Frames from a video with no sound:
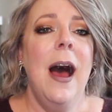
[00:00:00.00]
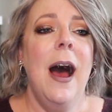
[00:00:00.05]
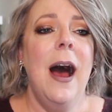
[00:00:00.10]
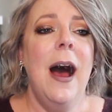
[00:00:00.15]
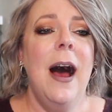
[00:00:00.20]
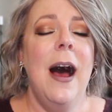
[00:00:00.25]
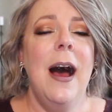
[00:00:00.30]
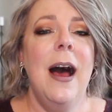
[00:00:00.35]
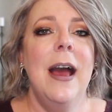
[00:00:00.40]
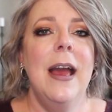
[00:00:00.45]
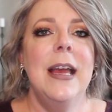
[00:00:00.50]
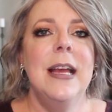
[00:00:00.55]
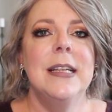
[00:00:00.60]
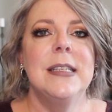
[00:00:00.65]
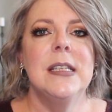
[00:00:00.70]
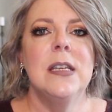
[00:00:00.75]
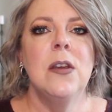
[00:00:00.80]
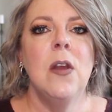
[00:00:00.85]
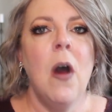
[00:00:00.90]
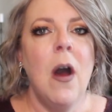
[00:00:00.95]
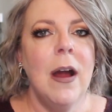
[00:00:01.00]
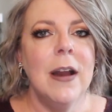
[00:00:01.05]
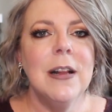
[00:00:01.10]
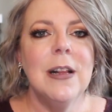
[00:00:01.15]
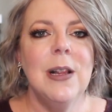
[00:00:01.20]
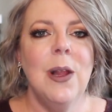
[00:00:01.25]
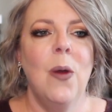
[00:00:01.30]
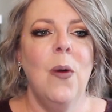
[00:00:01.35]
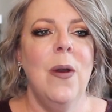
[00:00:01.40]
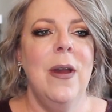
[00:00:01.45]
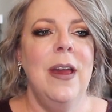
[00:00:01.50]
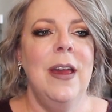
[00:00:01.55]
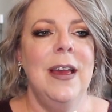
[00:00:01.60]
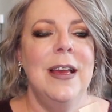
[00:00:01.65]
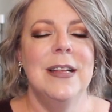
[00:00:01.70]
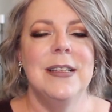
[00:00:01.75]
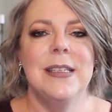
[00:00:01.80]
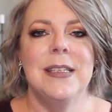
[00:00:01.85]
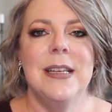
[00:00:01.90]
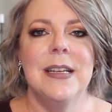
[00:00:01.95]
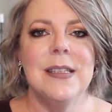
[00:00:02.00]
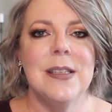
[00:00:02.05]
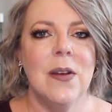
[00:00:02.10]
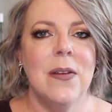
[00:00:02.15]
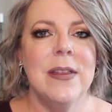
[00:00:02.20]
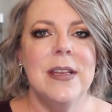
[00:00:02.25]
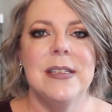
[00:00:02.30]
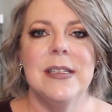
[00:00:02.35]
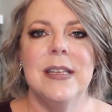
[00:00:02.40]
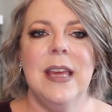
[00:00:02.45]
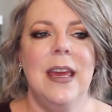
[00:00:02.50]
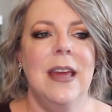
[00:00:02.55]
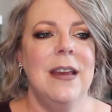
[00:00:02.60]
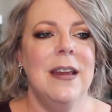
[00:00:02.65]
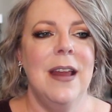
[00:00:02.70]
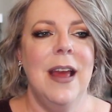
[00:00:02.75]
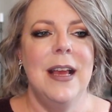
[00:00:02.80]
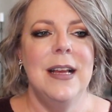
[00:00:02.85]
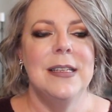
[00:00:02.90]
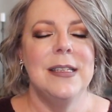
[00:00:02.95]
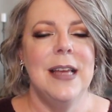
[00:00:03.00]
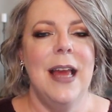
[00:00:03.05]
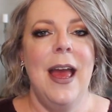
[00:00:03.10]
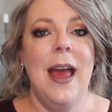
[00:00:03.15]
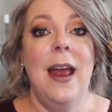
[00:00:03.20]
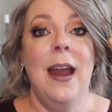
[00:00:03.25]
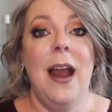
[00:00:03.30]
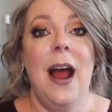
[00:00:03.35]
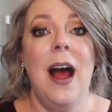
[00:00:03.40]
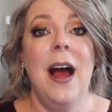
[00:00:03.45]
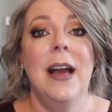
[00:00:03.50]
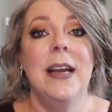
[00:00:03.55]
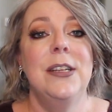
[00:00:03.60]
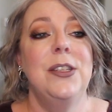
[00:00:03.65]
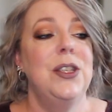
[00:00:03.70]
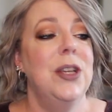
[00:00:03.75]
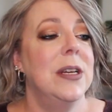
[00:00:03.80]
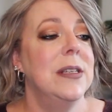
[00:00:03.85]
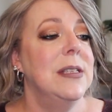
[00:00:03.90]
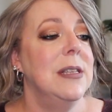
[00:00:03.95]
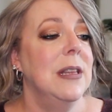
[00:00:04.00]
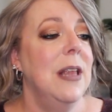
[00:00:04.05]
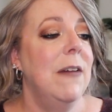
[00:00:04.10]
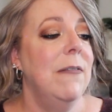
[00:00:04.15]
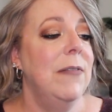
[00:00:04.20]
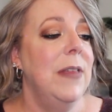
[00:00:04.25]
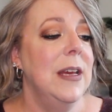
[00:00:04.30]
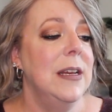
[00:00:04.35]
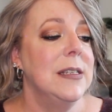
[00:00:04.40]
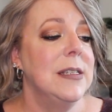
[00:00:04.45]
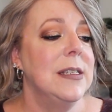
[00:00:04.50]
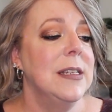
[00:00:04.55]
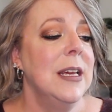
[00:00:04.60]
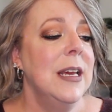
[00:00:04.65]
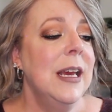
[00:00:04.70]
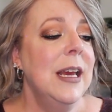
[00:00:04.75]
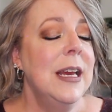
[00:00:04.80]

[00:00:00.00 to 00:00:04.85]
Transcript: Uh, it's not cloying. It sits on the skin nice, and I just love this.